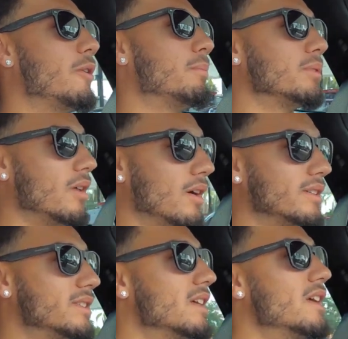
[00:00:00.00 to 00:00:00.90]
IL
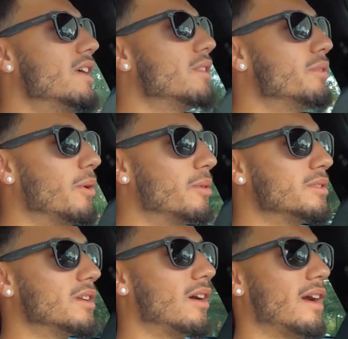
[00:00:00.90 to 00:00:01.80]
plugs.
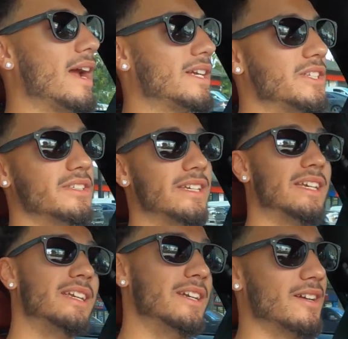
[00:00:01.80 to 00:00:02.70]
Those are actually
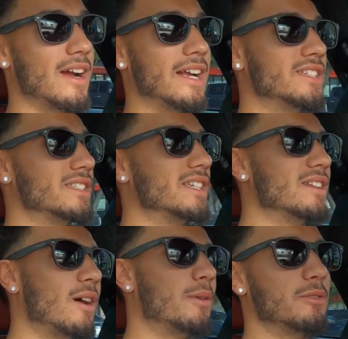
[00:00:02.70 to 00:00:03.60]
here. I just did
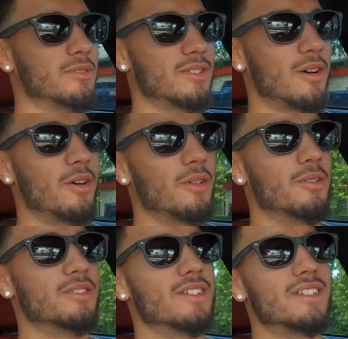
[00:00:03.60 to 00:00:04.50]
not want to install
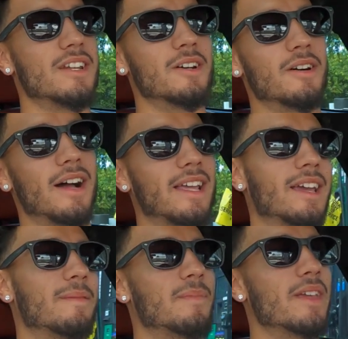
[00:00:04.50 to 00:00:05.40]
those until I
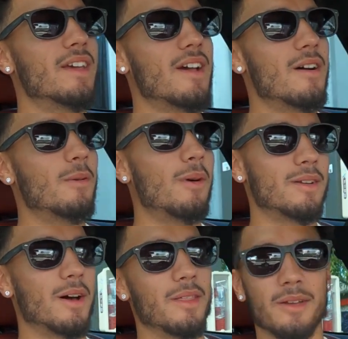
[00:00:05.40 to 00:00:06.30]
get
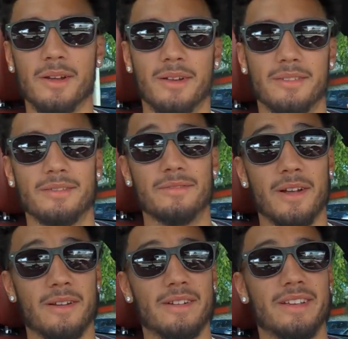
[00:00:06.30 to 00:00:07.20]
one other
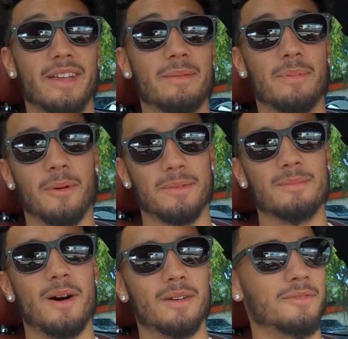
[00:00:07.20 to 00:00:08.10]
very
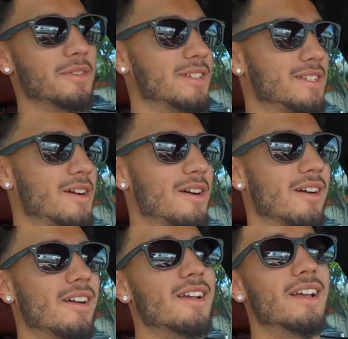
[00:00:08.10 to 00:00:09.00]
important mod for this
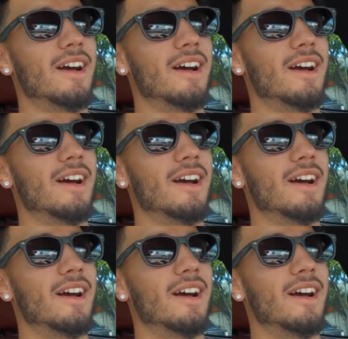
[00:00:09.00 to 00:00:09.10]
car,